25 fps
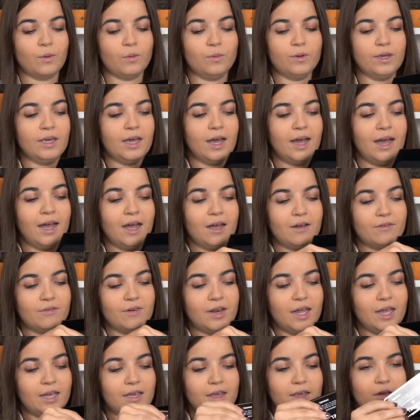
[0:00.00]
We have
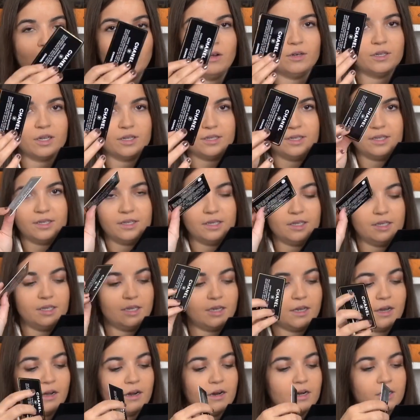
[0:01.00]
like authenticity
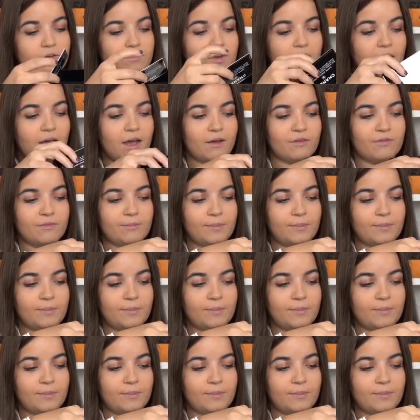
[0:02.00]
card. We have